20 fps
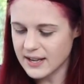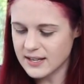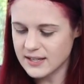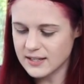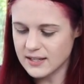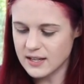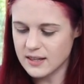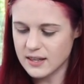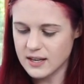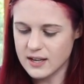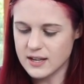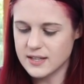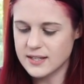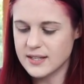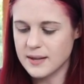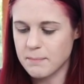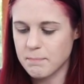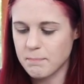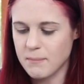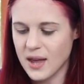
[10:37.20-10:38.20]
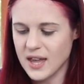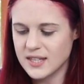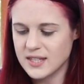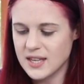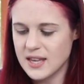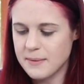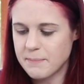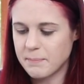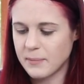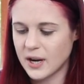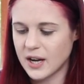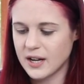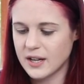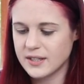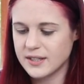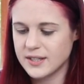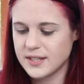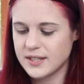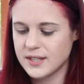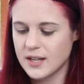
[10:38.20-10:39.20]
is this Messy
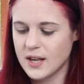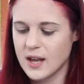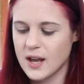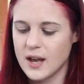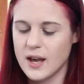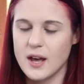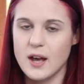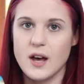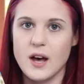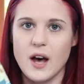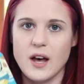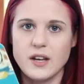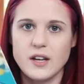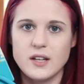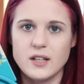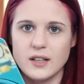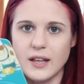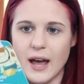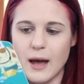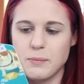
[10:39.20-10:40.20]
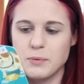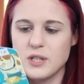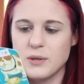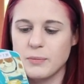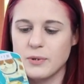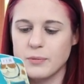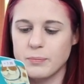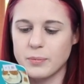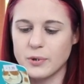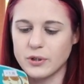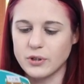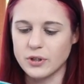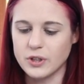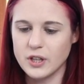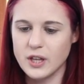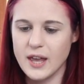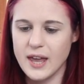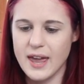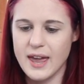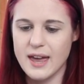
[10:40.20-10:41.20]
Mutts collapsible
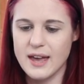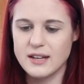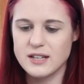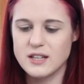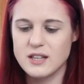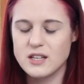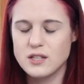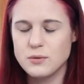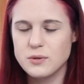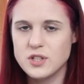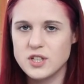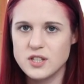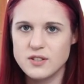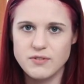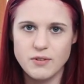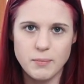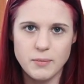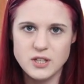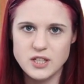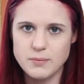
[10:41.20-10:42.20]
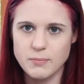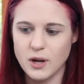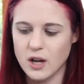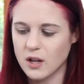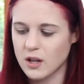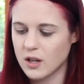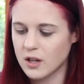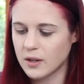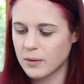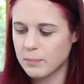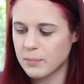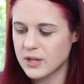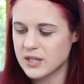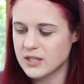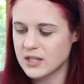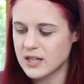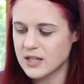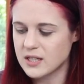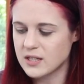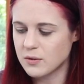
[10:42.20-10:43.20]
bowl, and this was just from a small
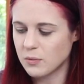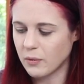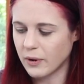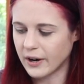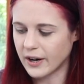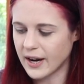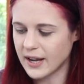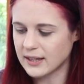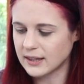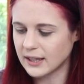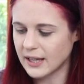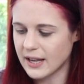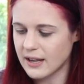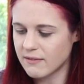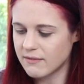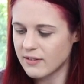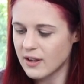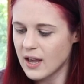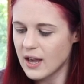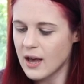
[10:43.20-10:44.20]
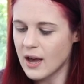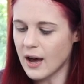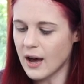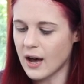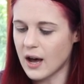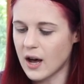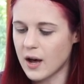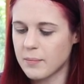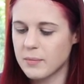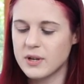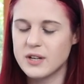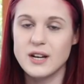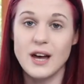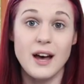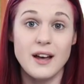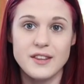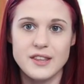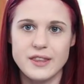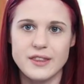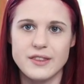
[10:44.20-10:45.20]
business where I live. Um,
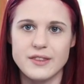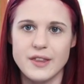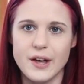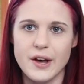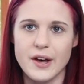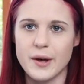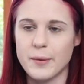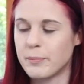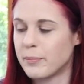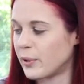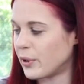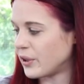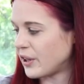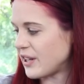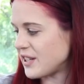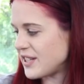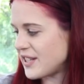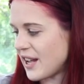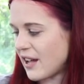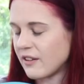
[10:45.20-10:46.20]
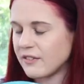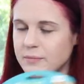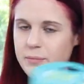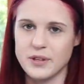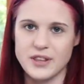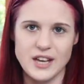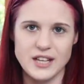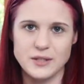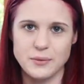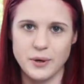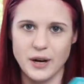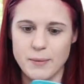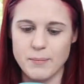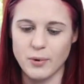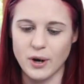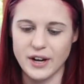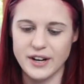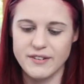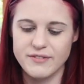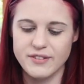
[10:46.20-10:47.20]
not the bowl itself, but that's where I
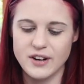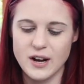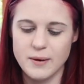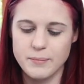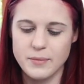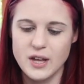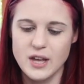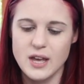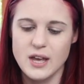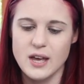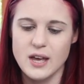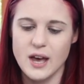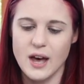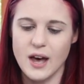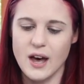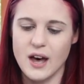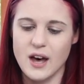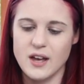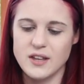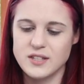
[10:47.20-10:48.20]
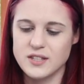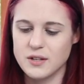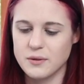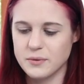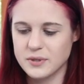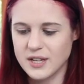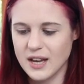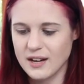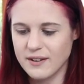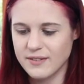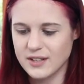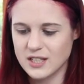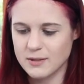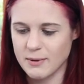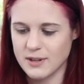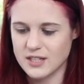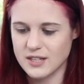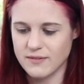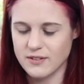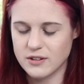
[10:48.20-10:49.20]
bought it from. Uh, so it was kind of
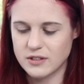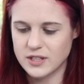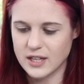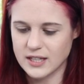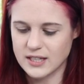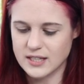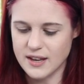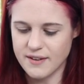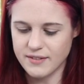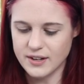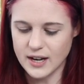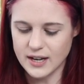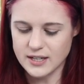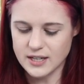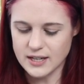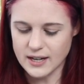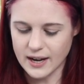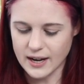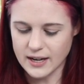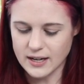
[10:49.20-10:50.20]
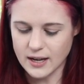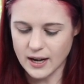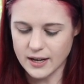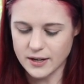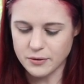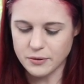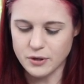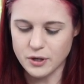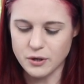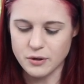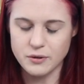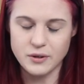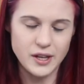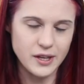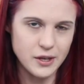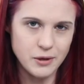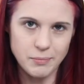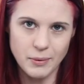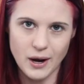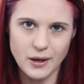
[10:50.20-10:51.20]
expensive. It was like $7.99. I don't know, it
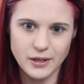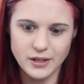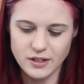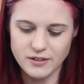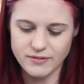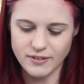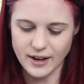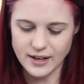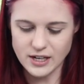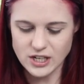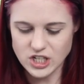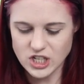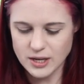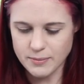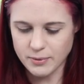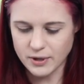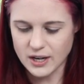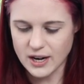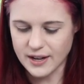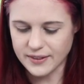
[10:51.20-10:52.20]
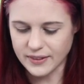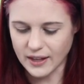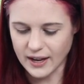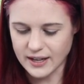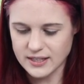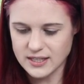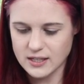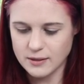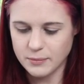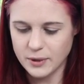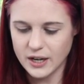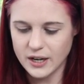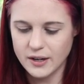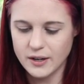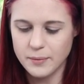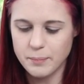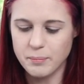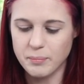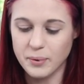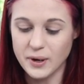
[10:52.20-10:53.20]
could, probably could find it cheaper online somewhere.
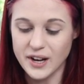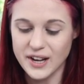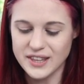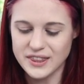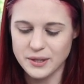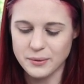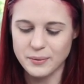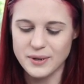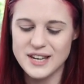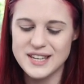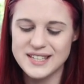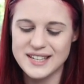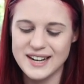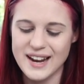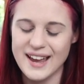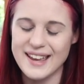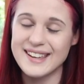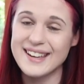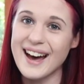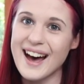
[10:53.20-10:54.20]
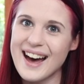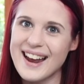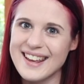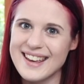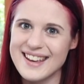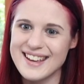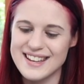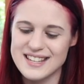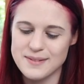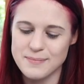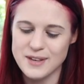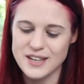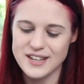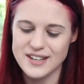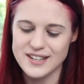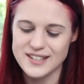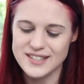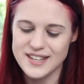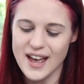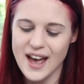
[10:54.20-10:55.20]
But the reason I got it is
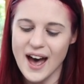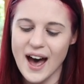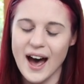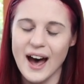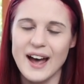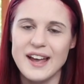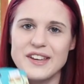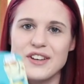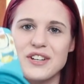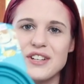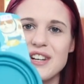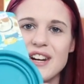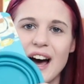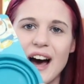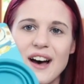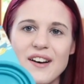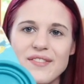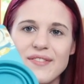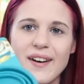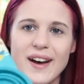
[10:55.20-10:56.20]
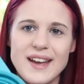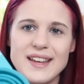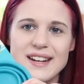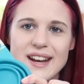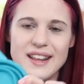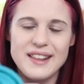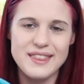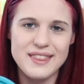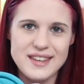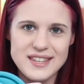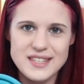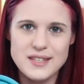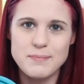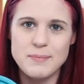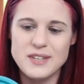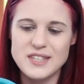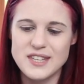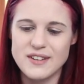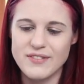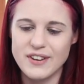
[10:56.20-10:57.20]
because I could not find this
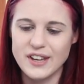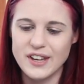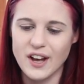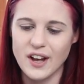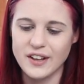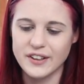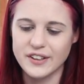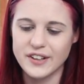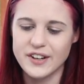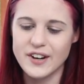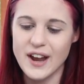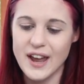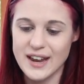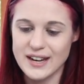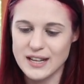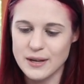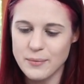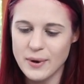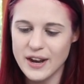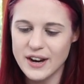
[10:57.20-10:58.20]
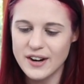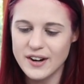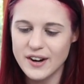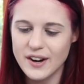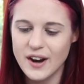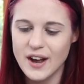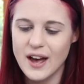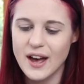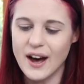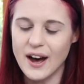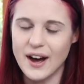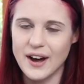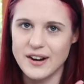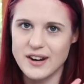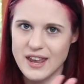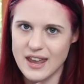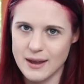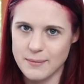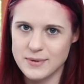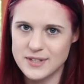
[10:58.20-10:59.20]
specific color anywhere on
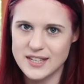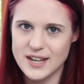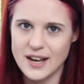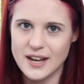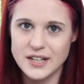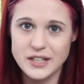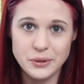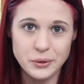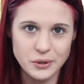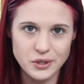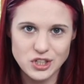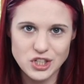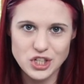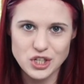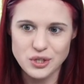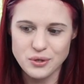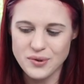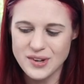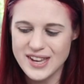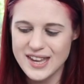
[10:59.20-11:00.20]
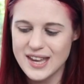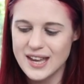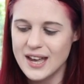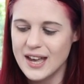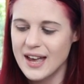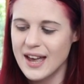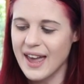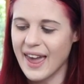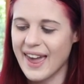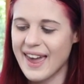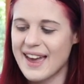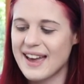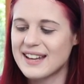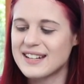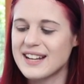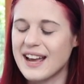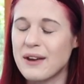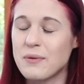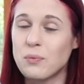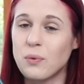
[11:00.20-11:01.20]
Amazon or Chewy. And
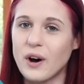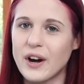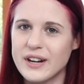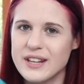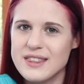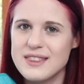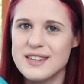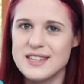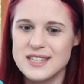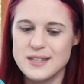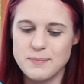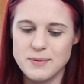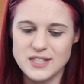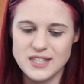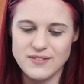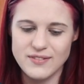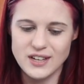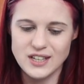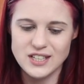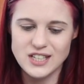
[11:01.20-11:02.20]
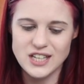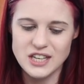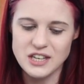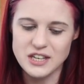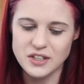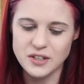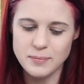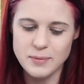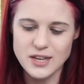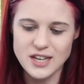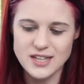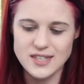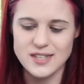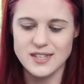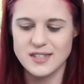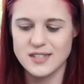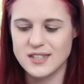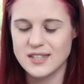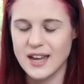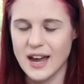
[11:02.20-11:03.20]
I wanted this specific teal because
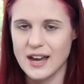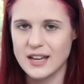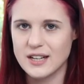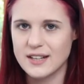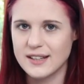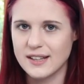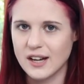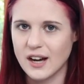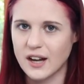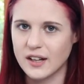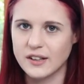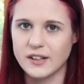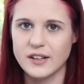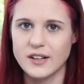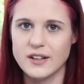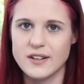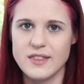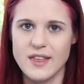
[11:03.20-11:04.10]
this is kind of the color